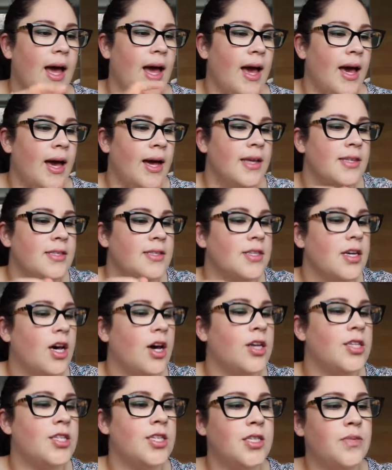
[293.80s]
and
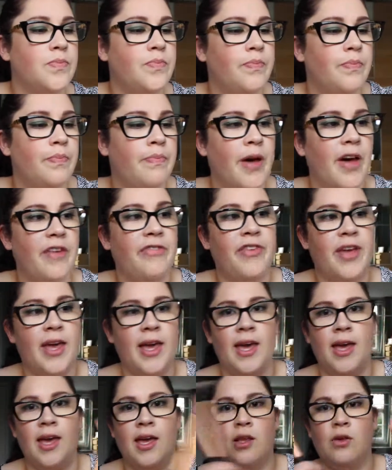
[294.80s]
I just buff it
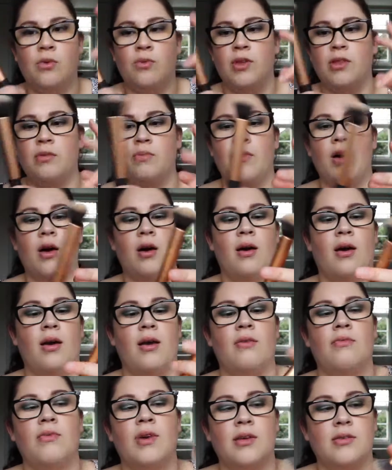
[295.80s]
in with
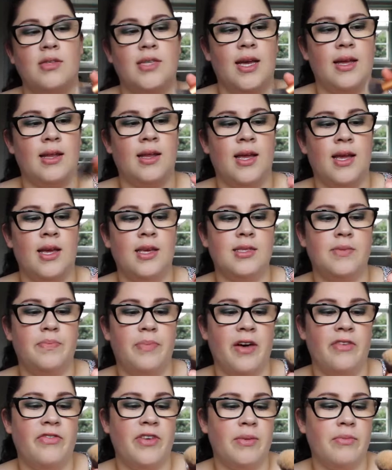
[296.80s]
my Real Techniques
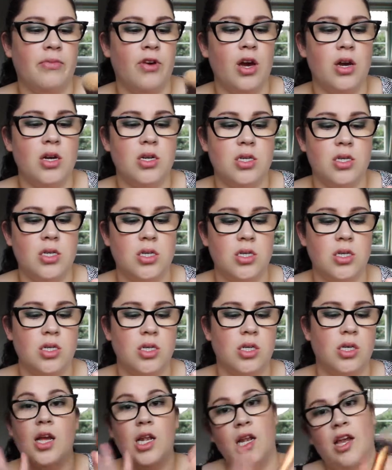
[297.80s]
buffing
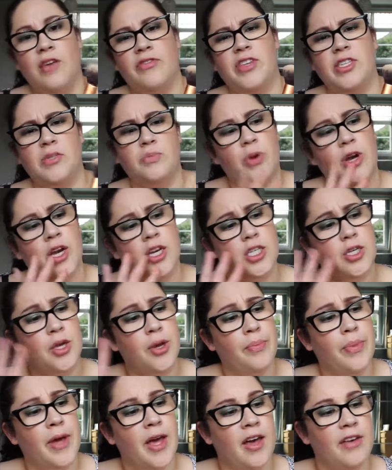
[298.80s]
brush. Love this brush,
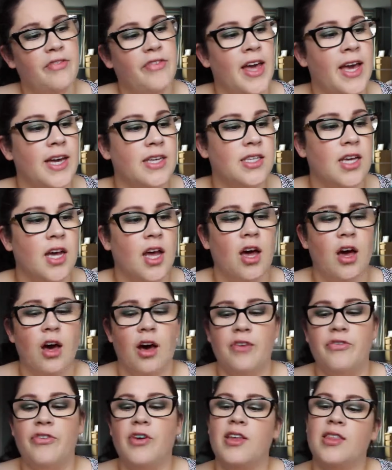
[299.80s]
perfect.
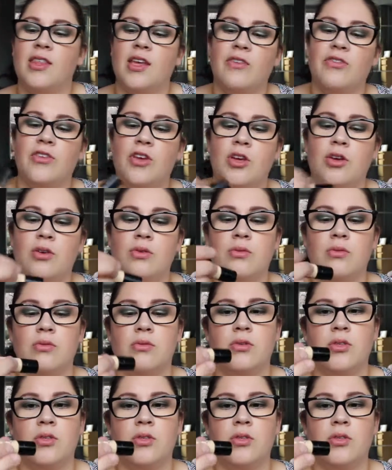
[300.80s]
I find that if you